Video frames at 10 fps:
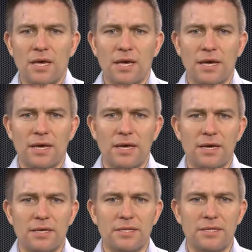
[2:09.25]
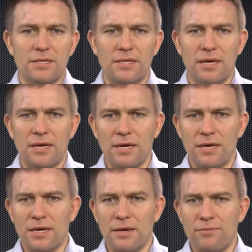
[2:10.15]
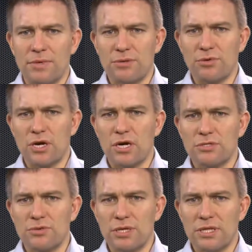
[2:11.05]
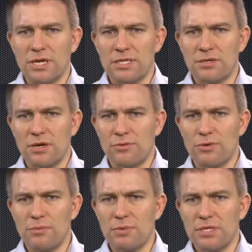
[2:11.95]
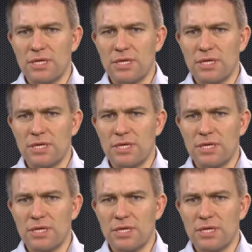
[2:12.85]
With regards to international agreement,